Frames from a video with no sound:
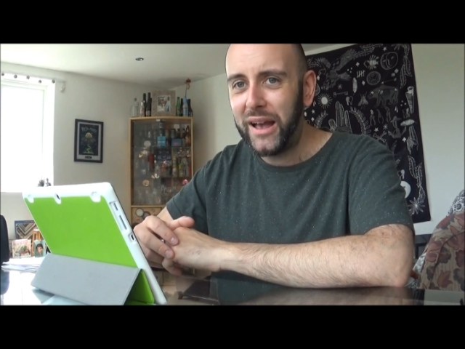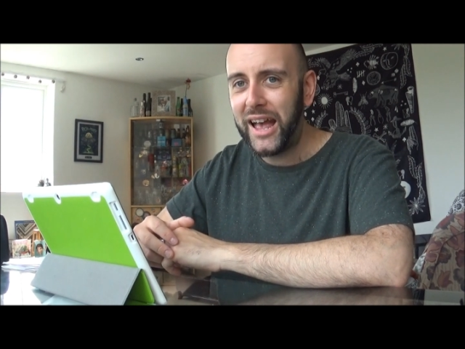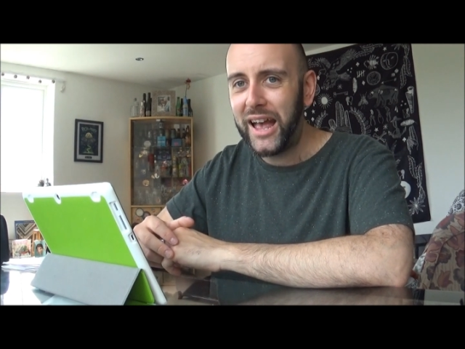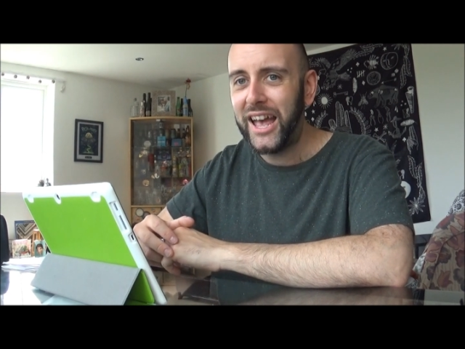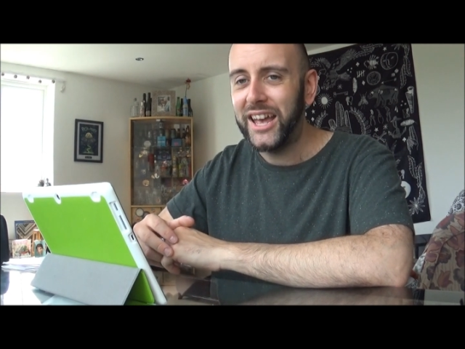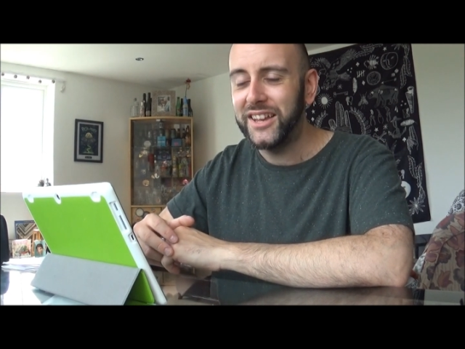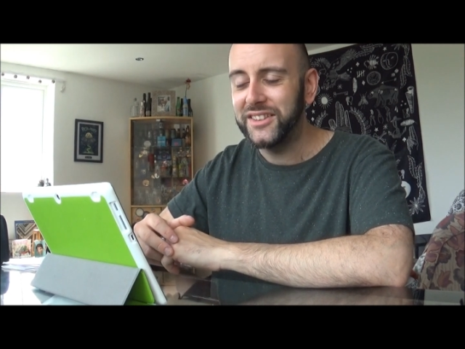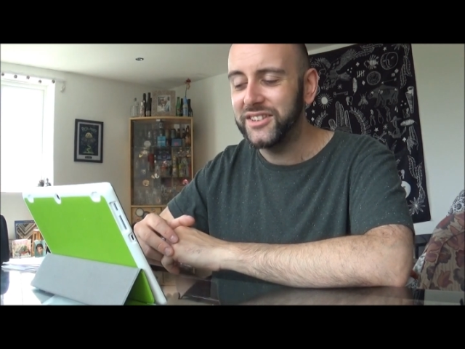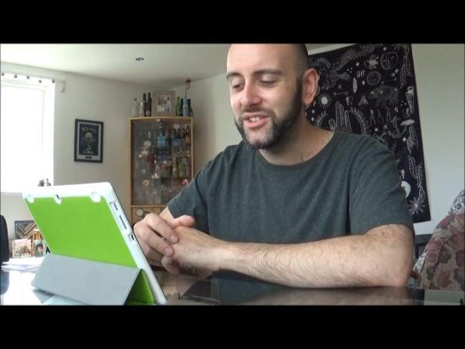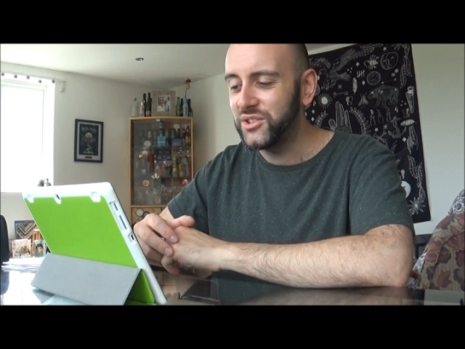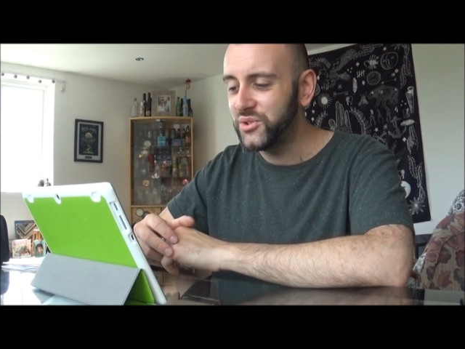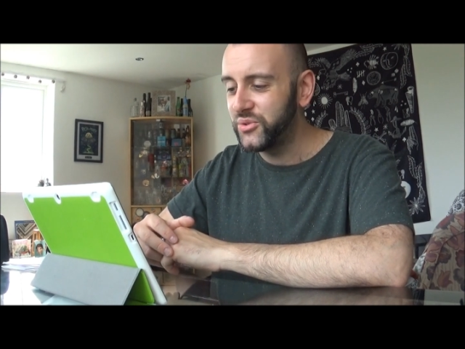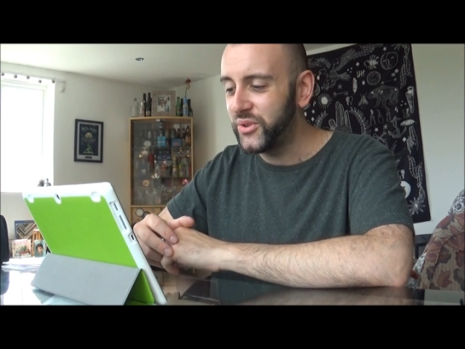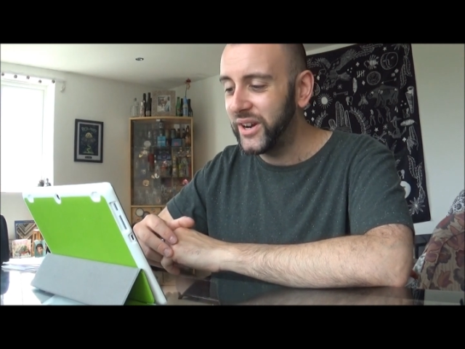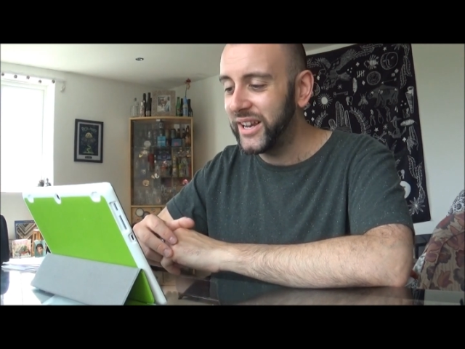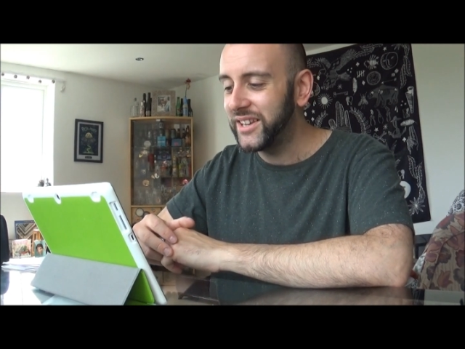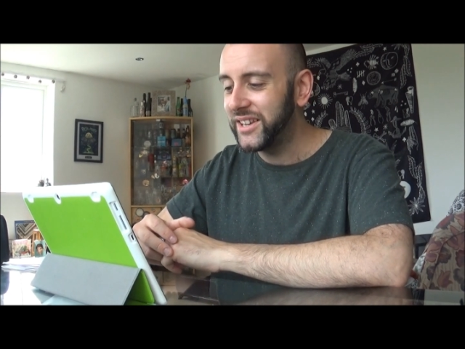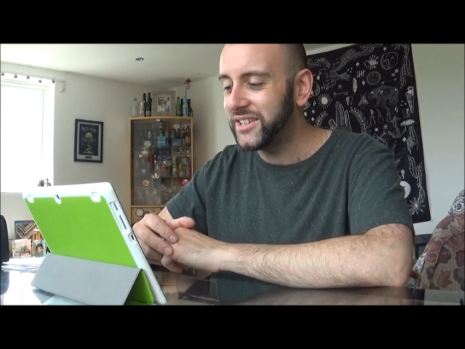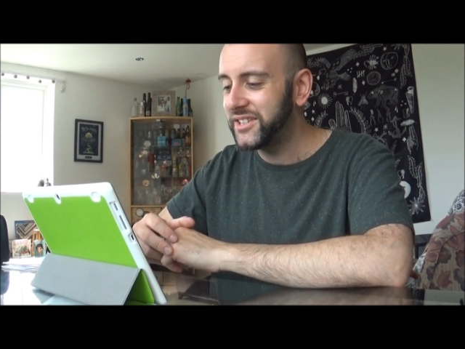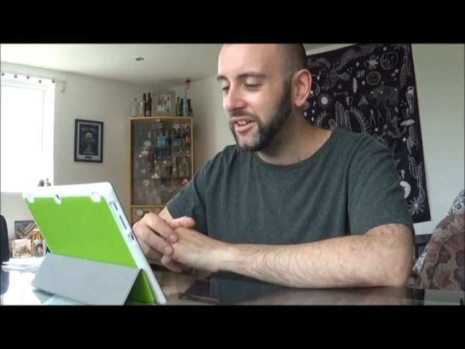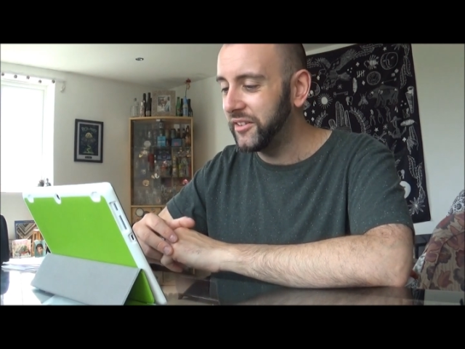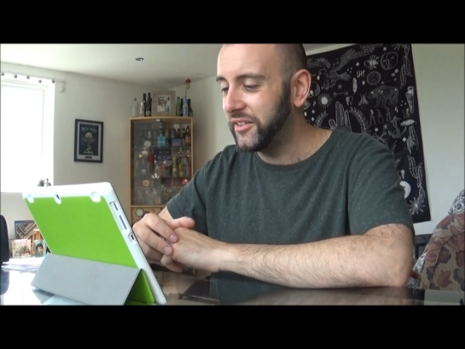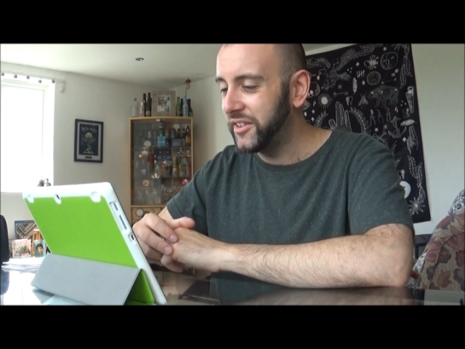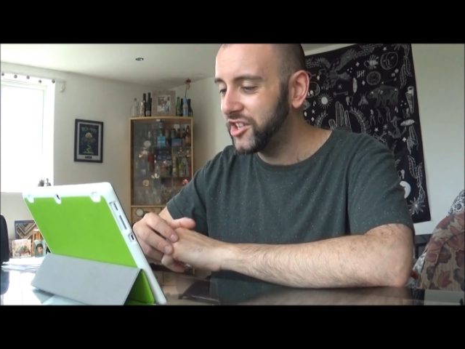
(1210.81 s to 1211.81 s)
bad
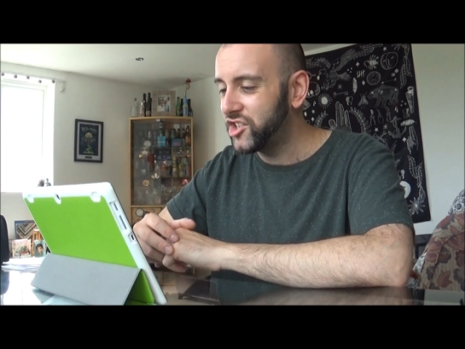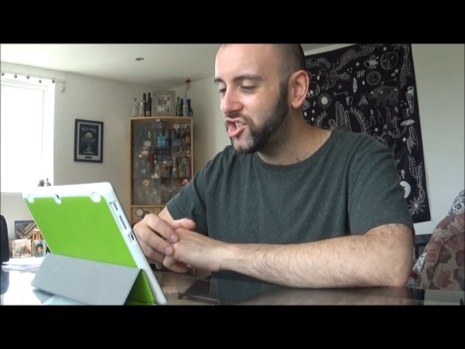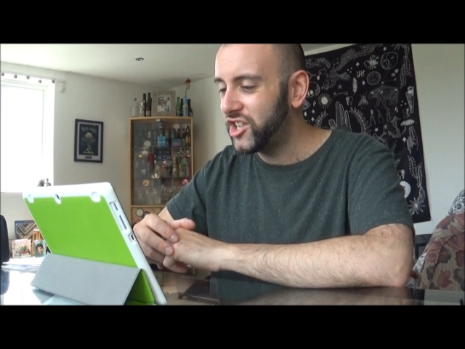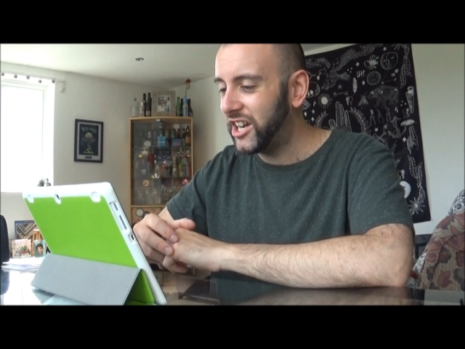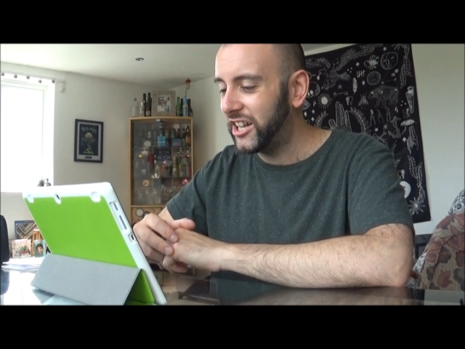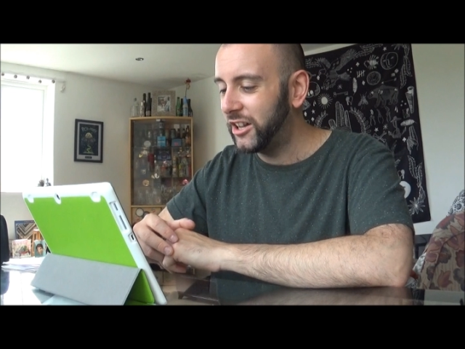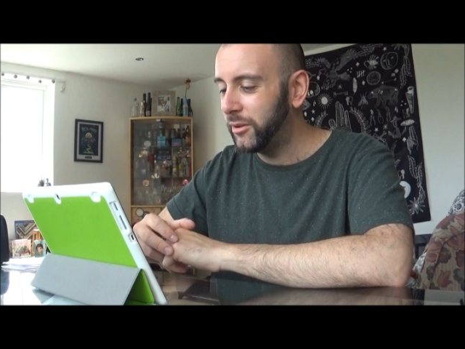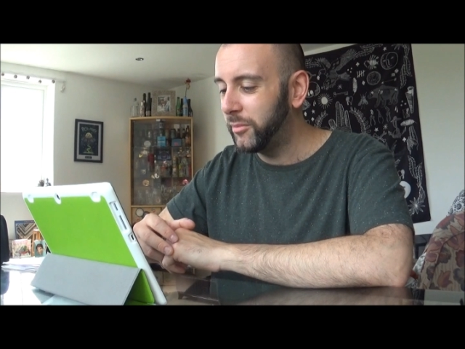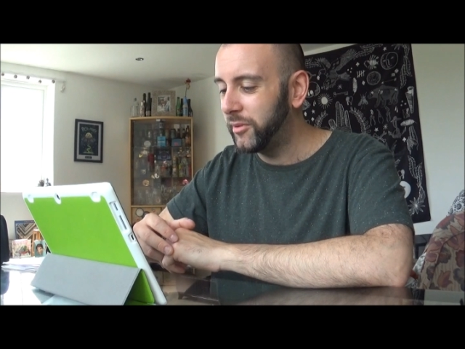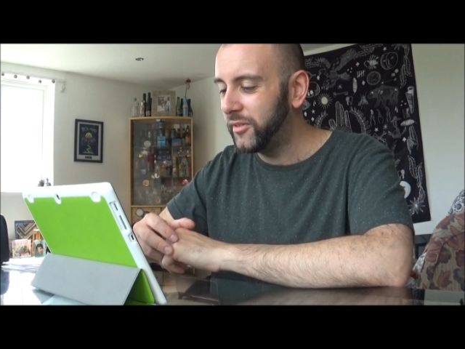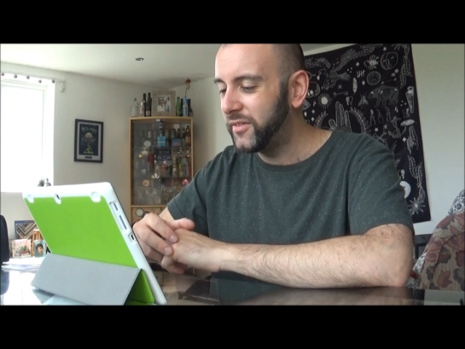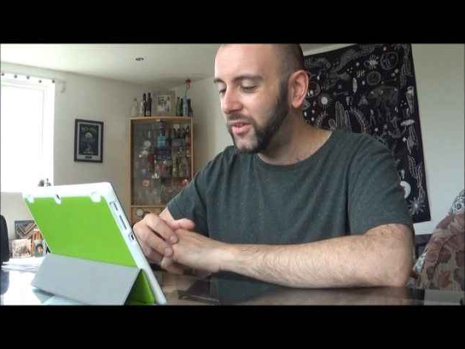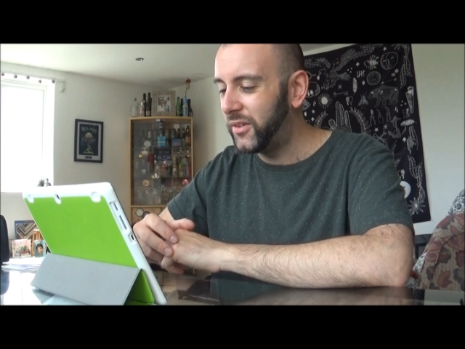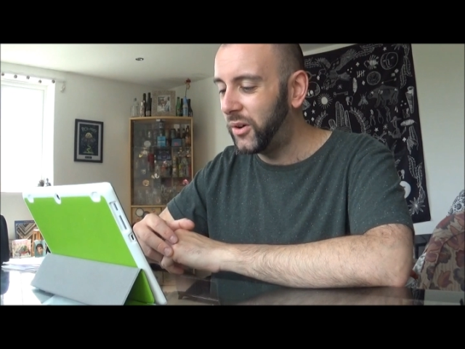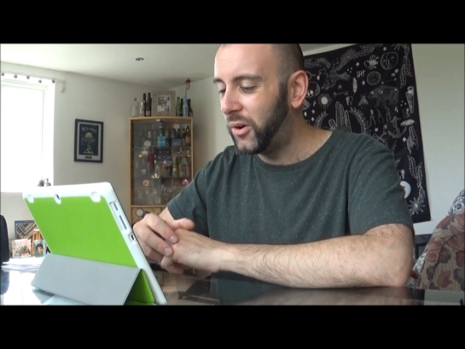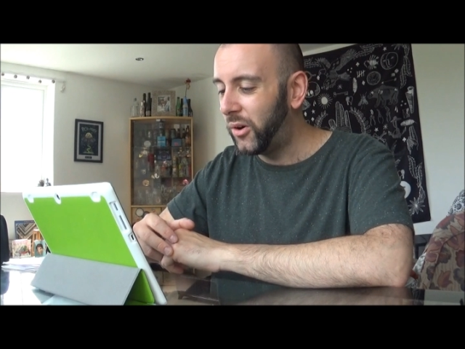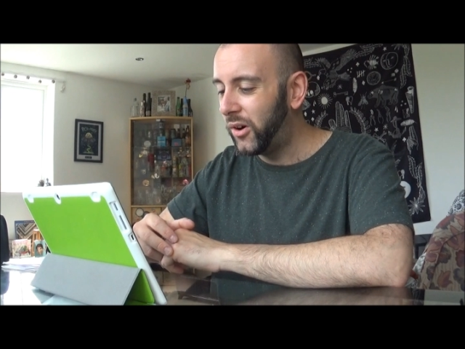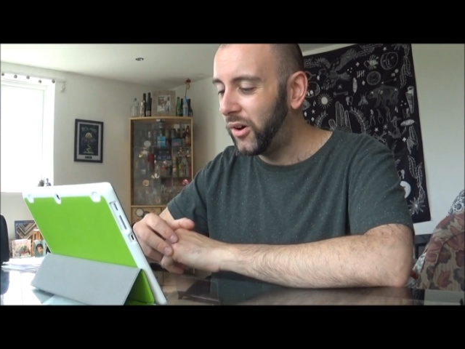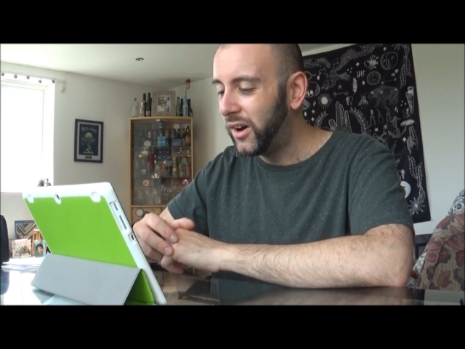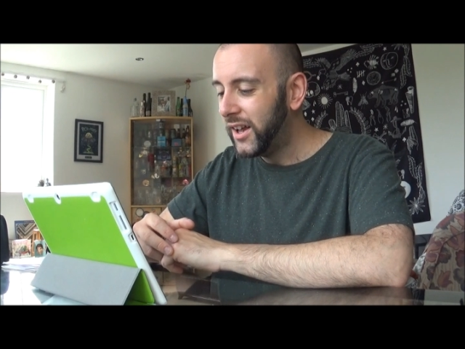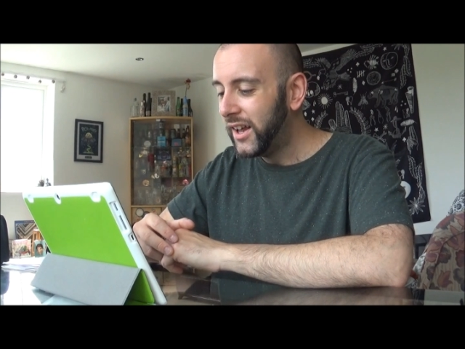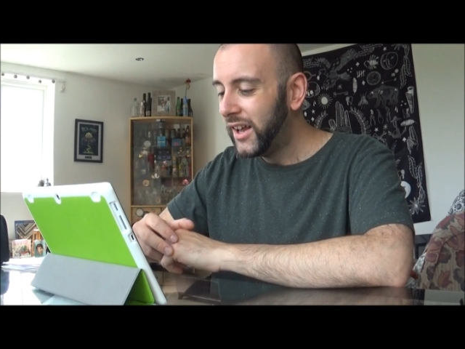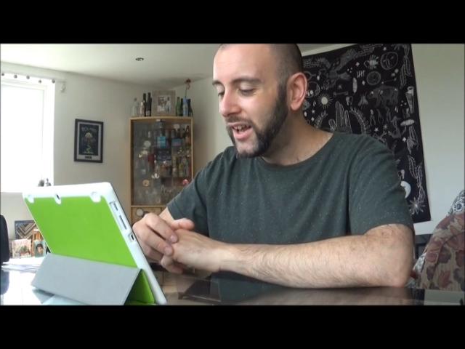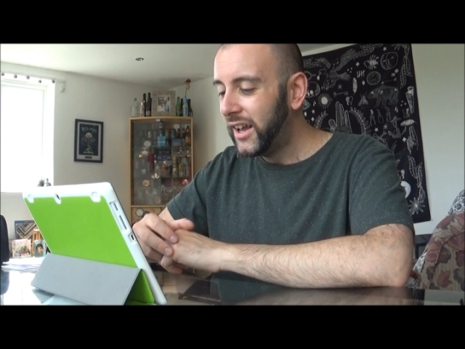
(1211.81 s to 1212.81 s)
drinks on this channel
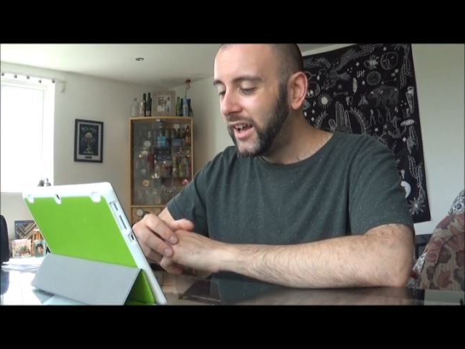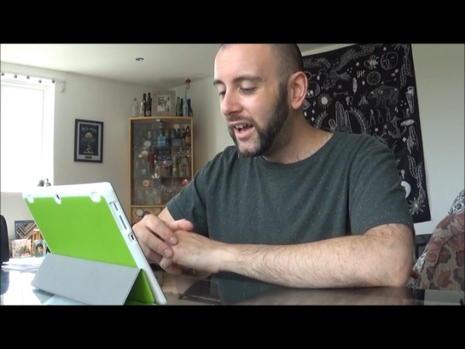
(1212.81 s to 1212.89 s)
before.